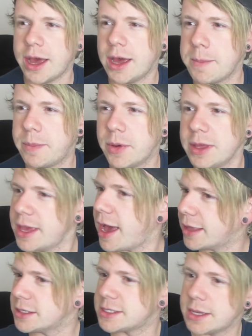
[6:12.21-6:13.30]
uh, but yeah,
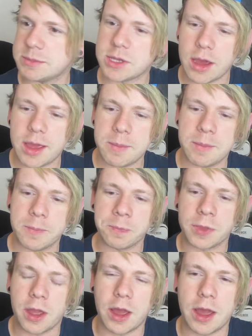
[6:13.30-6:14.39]
at the same time,
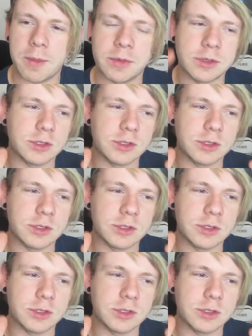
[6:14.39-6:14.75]
um,